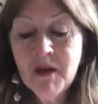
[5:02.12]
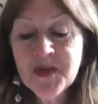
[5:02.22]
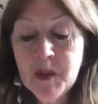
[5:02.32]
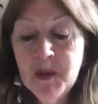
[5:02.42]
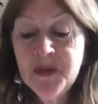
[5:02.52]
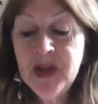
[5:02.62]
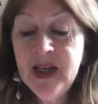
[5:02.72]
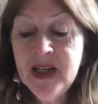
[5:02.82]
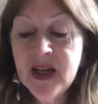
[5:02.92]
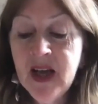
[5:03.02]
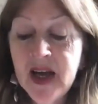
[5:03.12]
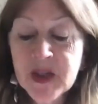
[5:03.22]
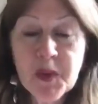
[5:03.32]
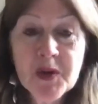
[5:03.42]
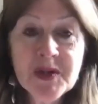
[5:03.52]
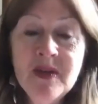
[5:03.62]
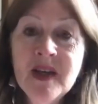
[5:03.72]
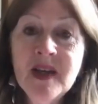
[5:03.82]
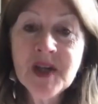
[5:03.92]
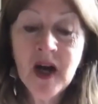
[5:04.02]
of some of the leading experts in
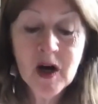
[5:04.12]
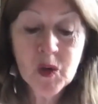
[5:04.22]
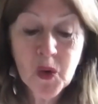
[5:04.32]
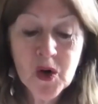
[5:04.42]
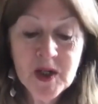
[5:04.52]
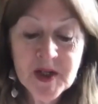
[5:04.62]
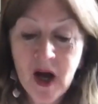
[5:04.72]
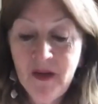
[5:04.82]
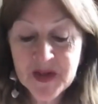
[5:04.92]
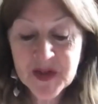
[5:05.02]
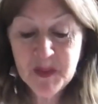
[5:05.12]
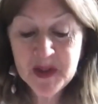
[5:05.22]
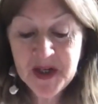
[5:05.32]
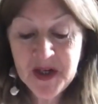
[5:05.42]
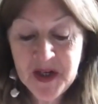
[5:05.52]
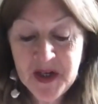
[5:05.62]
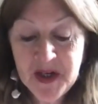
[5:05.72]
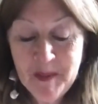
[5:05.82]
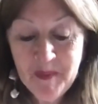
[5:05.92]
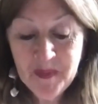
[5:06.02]
the entire world on this
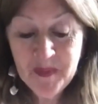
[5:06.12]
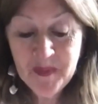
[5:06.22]
material.